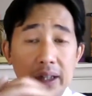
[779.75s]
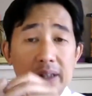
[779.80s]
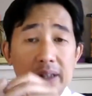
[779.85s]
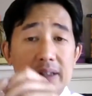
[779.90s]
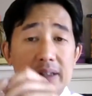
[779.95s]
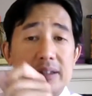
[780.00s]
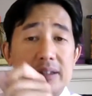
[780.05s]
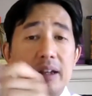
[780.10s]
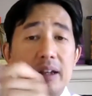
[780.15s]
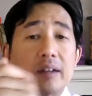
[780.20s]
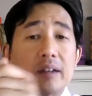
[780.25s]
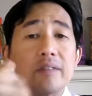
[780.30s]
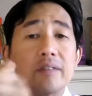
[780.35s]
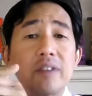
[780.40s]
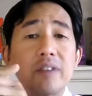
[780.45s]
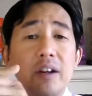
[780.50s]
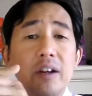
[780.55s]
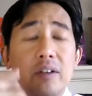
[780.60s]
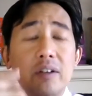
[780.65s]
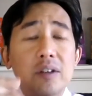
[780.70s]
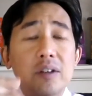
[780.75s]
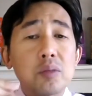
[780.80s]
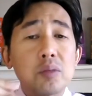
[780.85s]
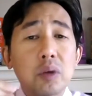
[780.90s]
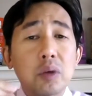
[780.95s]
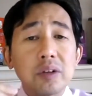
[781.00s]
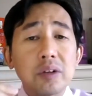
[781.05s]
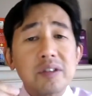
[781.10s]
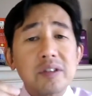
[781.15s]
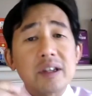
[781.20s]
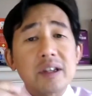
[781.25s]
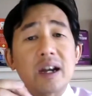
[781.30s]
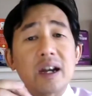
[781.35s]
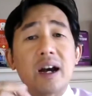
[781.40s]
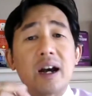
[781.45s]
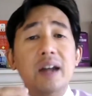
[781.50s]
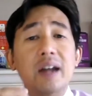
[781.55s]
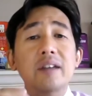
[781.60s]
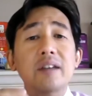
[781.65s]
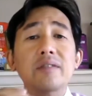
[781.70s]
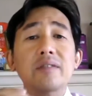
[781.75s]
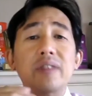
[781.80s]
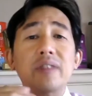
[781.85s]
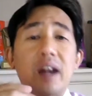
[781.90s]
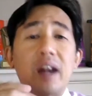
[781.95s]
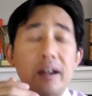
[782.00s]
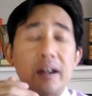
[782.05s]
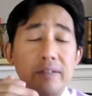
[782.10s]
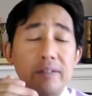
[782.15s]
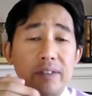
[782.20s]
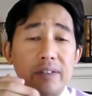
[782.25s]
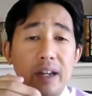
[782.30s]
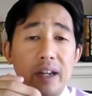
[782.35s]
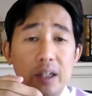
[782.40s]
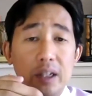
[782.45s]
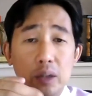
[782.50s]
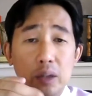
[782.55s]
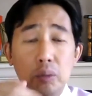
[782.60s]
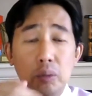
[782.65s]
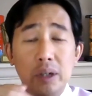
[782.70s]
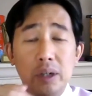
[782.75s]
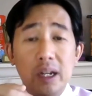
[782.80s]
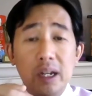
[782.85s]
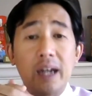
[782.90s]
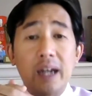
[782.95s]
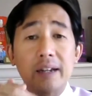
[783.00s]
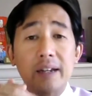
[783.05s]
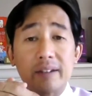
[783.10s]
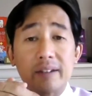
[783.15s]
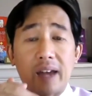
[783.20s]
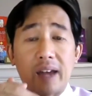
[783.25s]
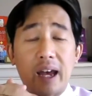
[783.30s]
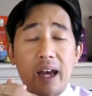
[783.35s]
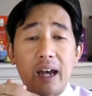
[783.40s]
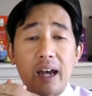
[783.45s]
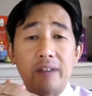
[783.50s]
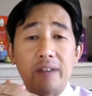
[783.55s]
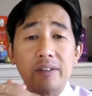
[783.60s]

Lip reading: The second figure is, what's the kind of life that you would like to have